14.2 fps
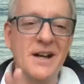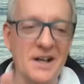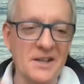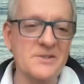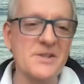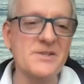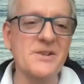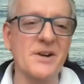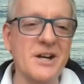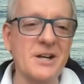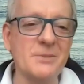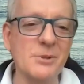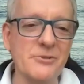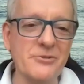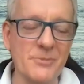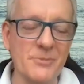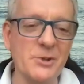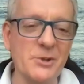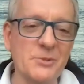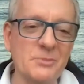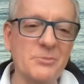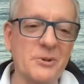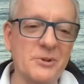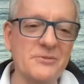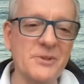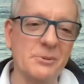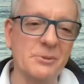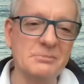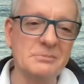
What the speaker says: undesirable from the human point of view.